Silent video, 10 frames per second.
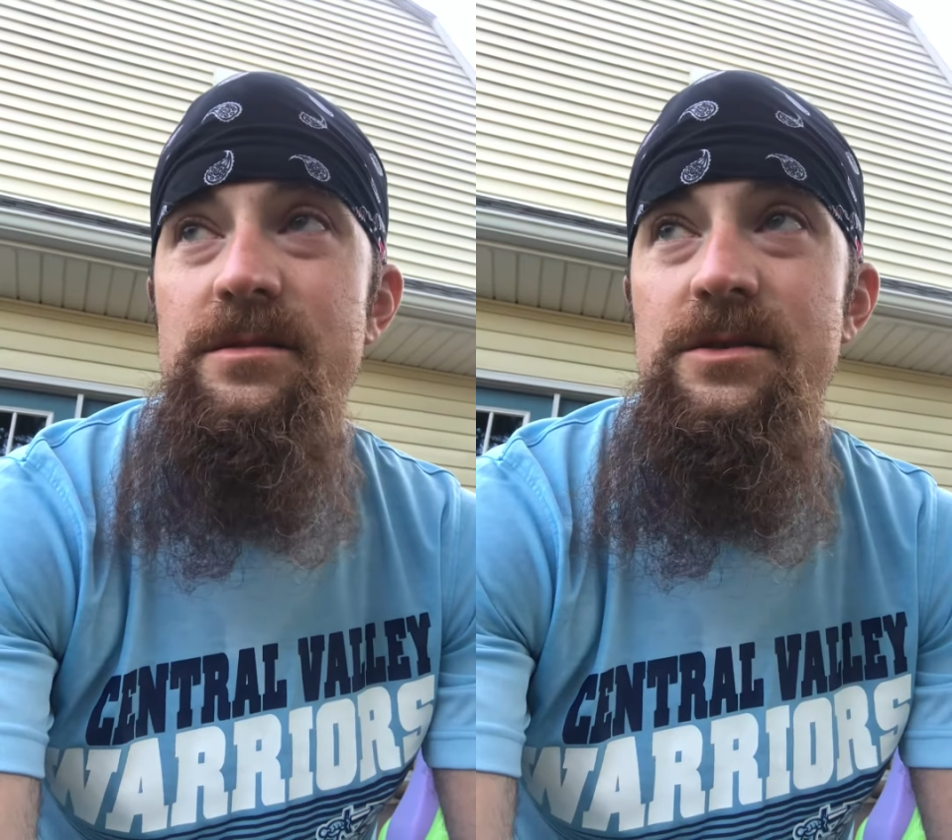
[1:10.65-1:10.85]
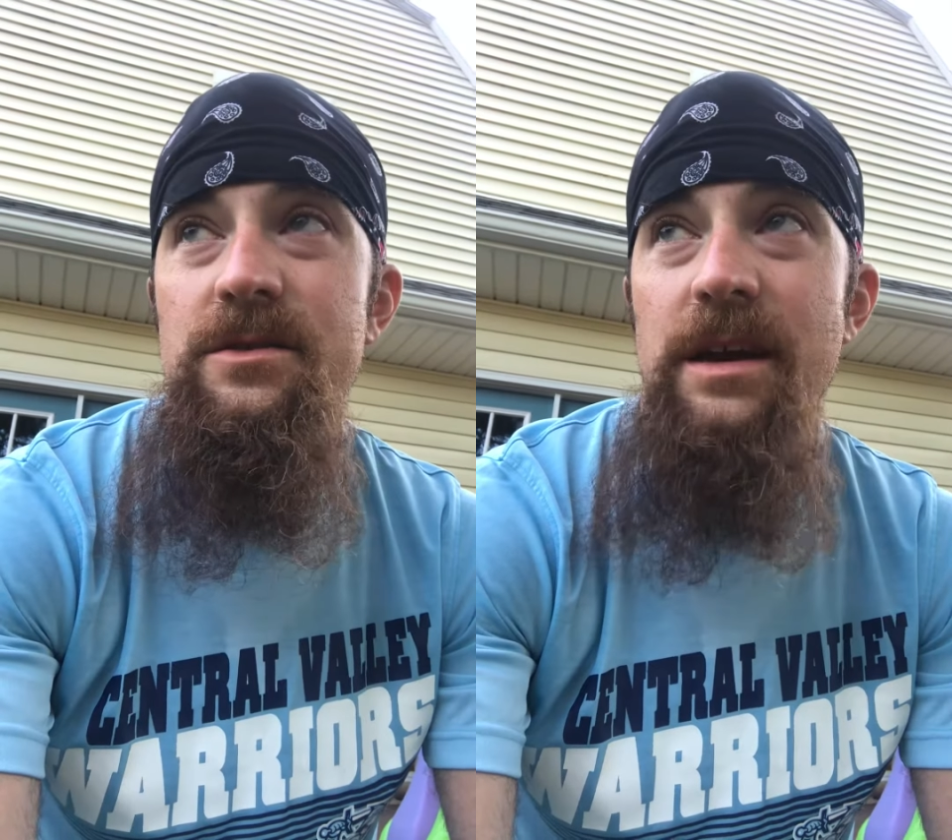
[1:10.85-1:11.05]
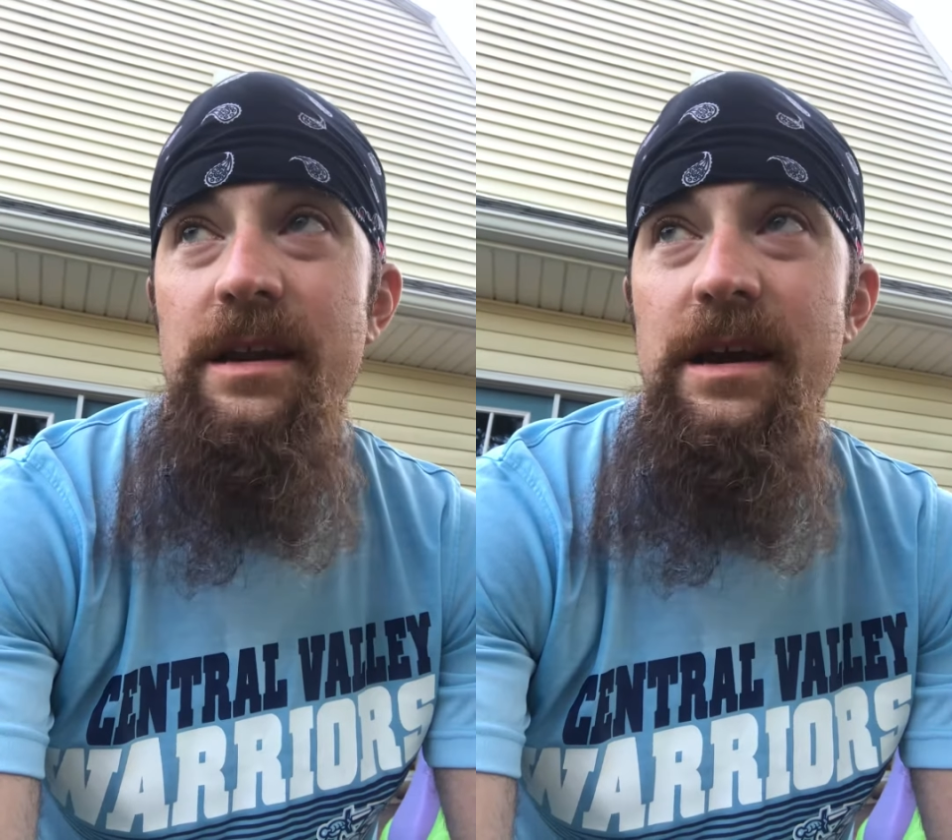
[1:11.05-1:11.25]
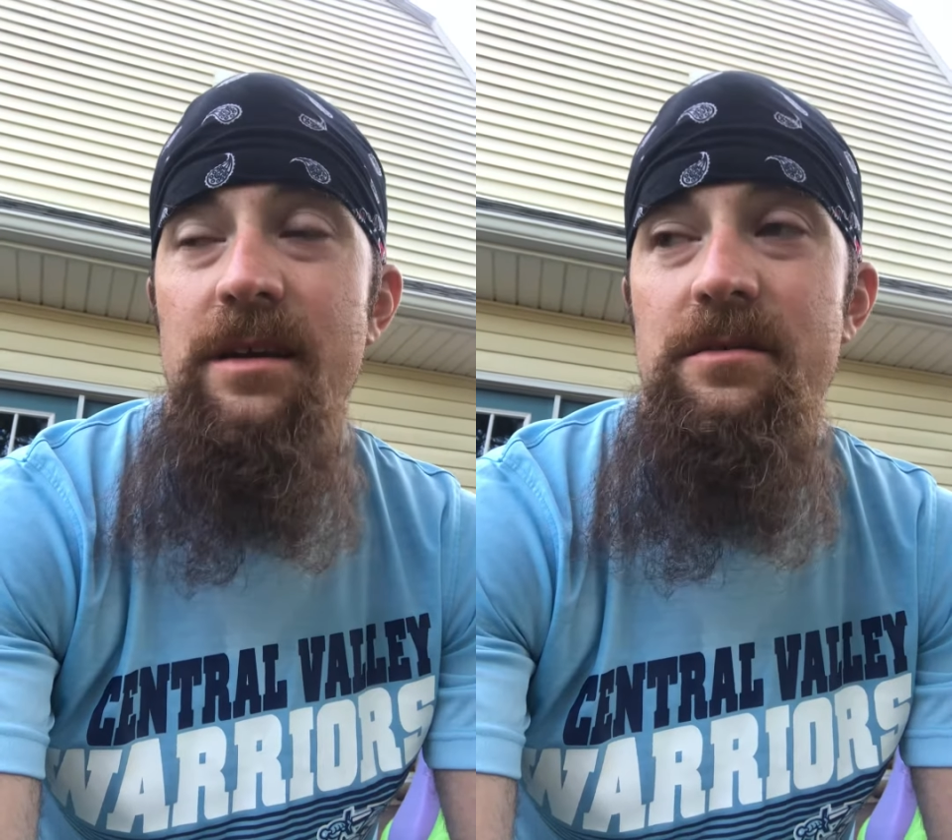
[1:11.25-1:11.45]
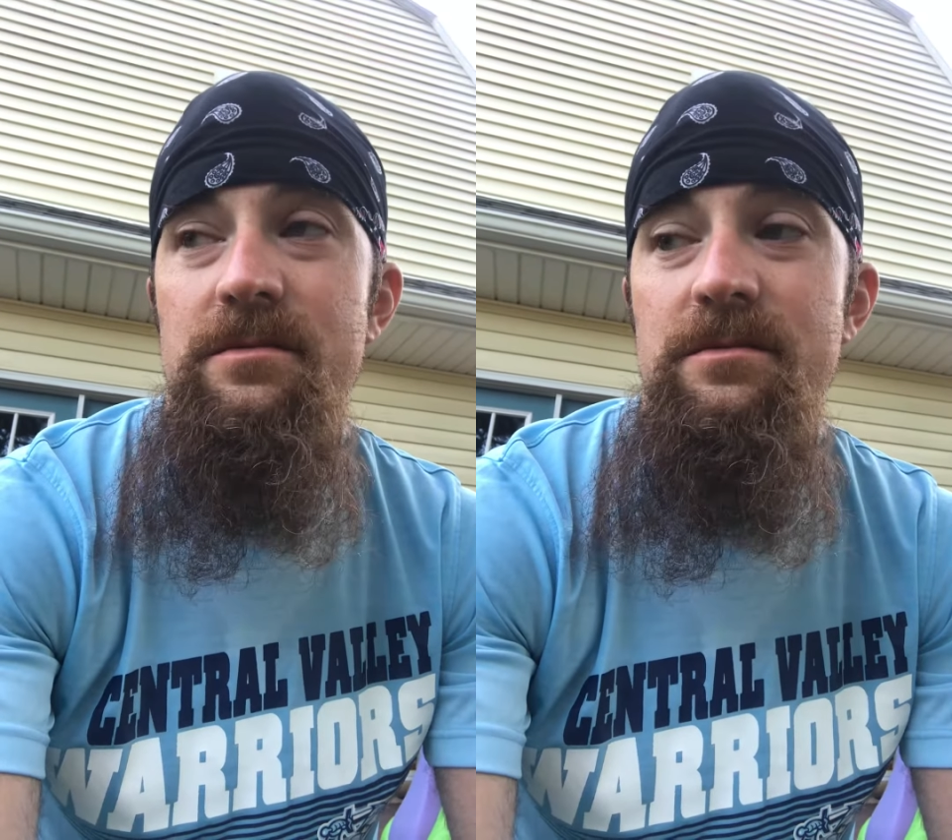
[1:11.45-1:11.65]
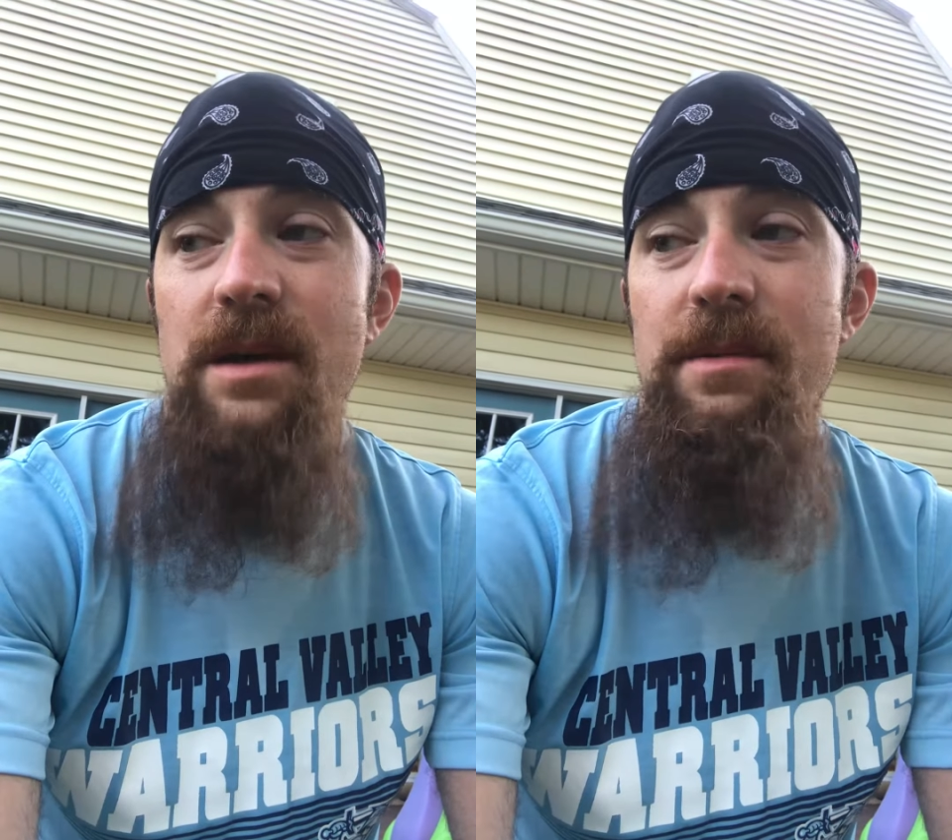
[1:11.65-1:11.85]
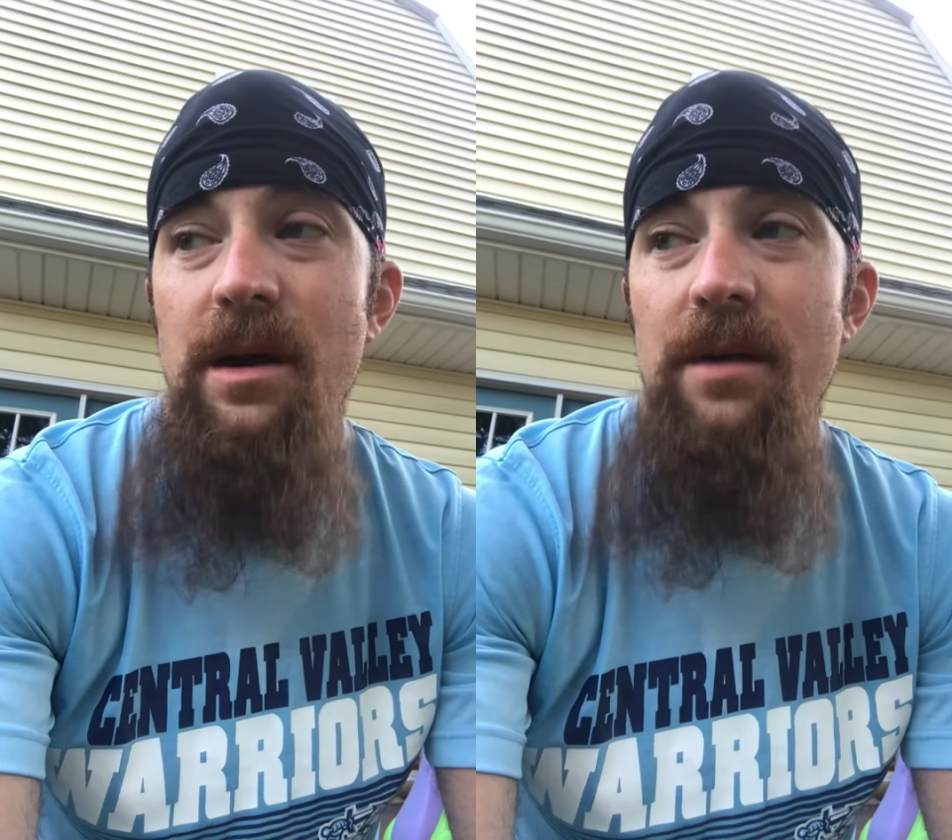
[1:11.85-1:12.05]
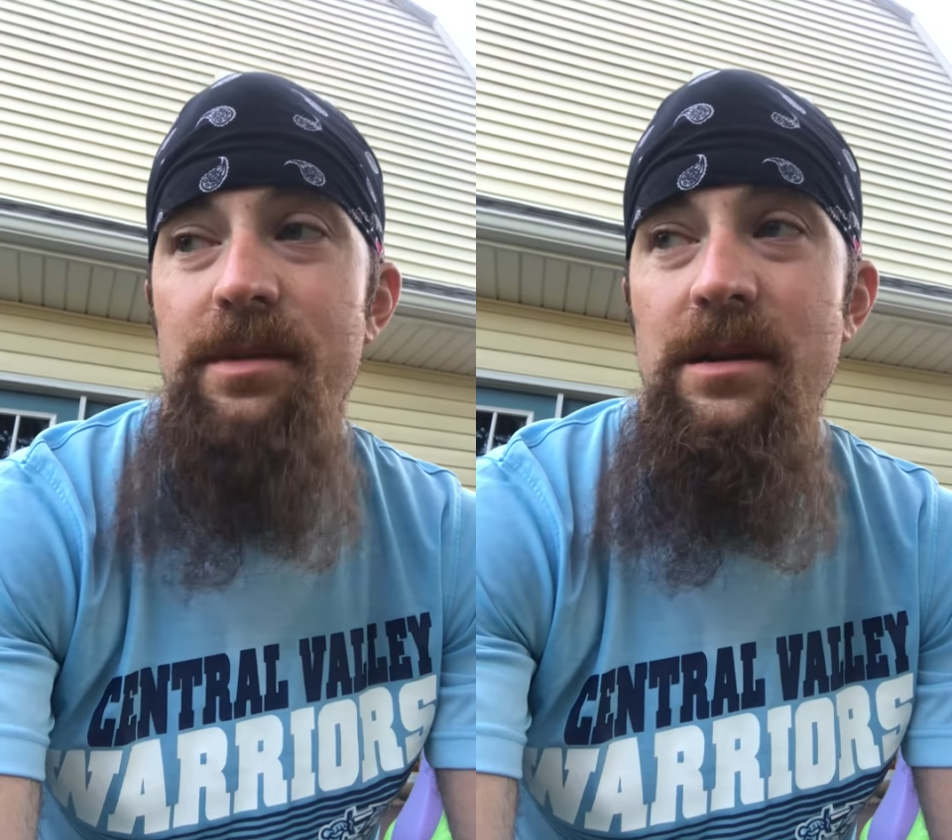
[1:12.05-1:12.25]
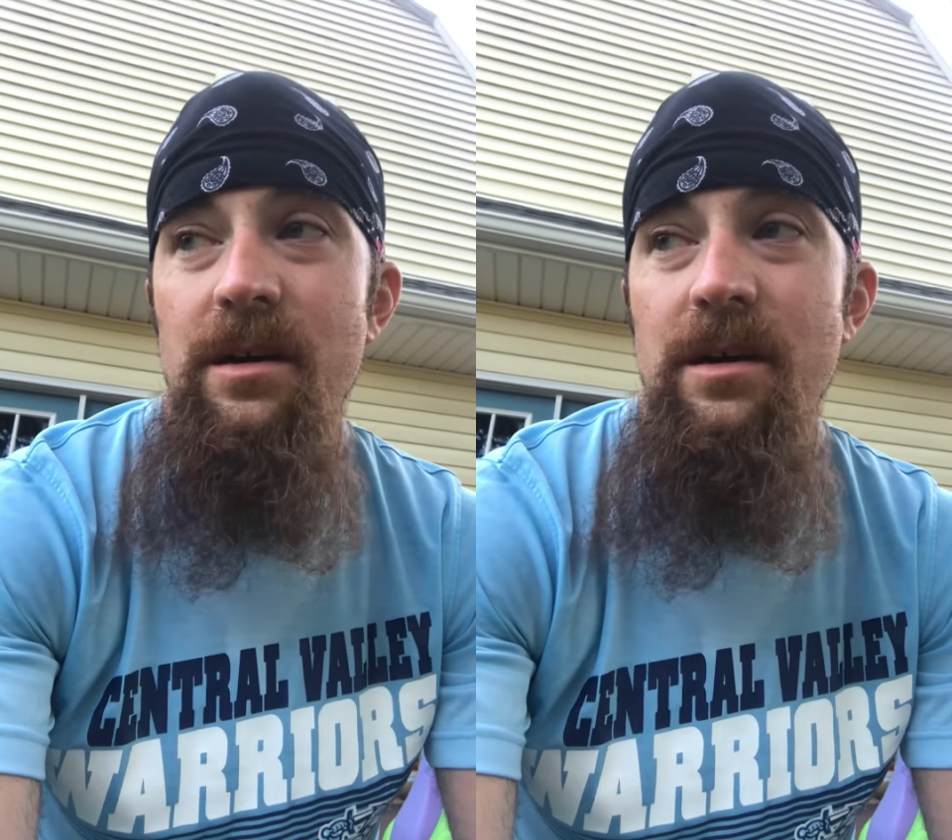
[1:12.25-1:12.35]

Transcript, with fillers: straighten out and maybe hopping in